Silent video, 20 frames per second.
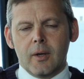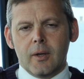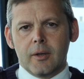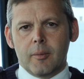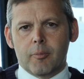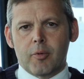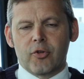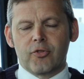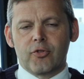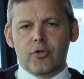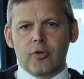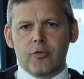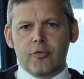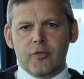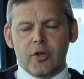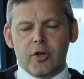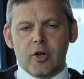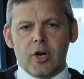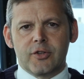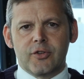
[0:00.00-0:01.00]
the President of the
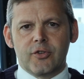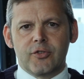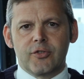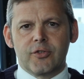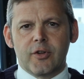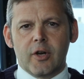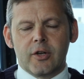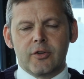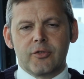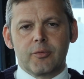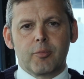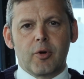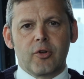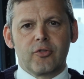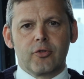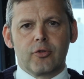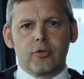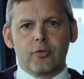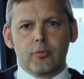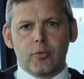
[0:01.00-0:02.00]
United States,
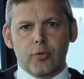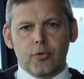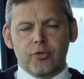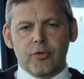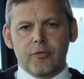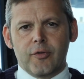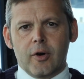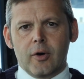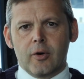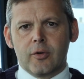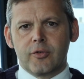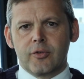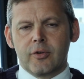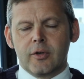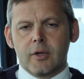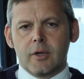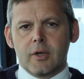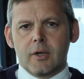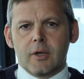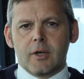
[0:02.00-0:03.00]
President Roosevelt,
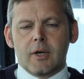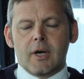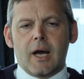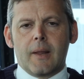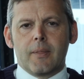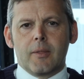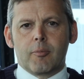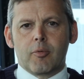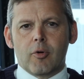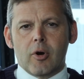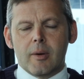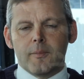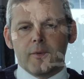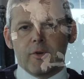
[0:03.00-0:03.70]
and the Prime